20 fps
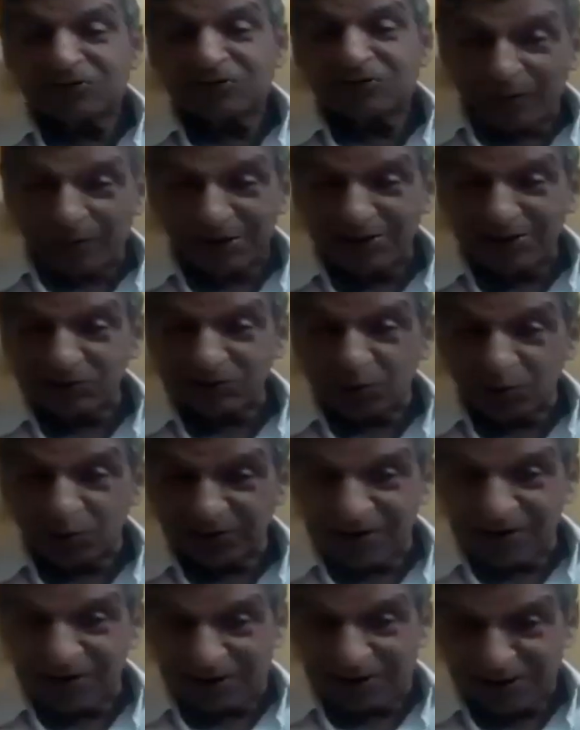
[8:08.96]
is
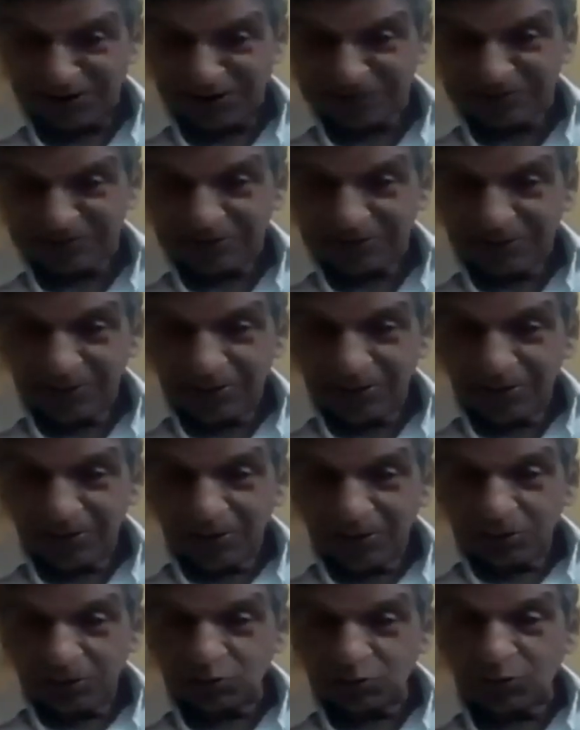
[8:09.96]
holding us,
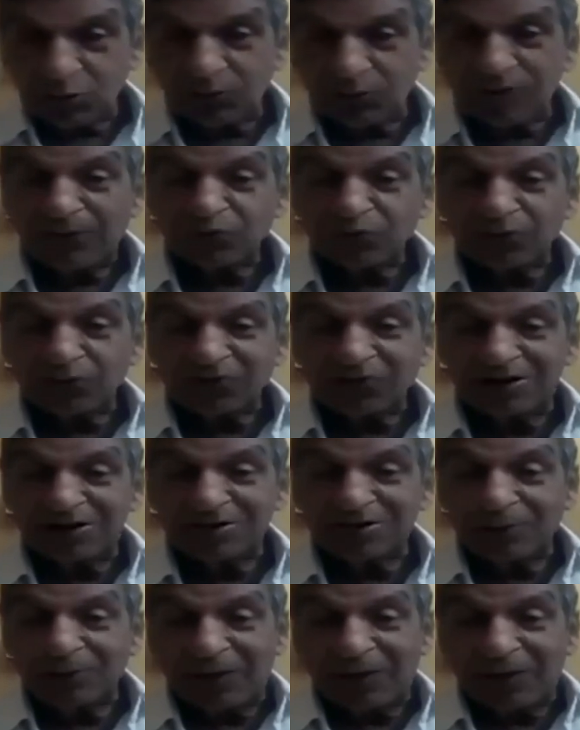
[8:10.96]
so we have to
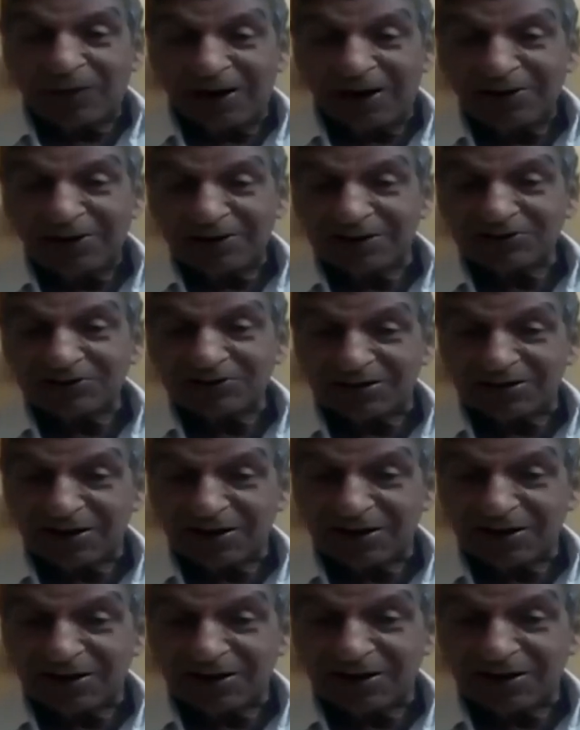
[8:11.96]
kill the mind and
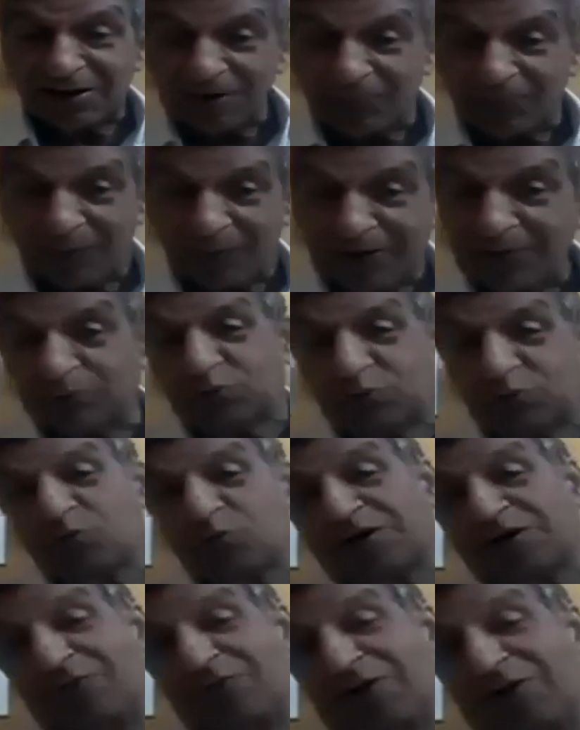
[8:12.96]
surrender the mind to
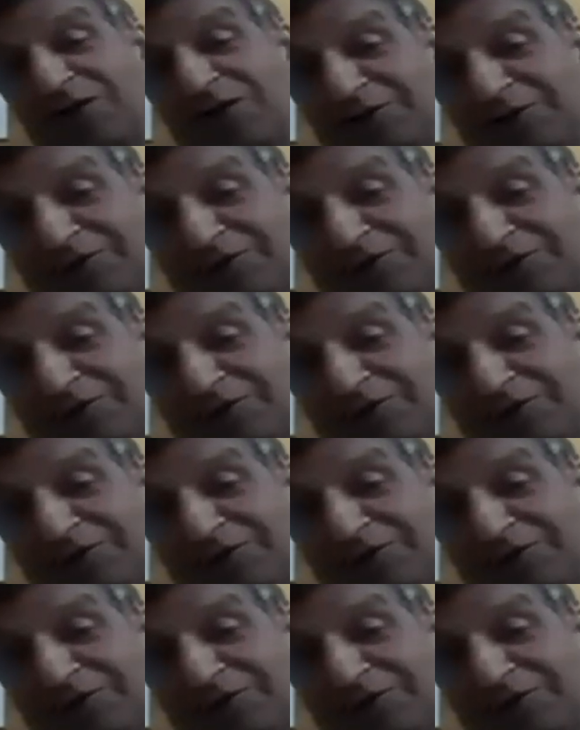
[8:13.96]
the divine.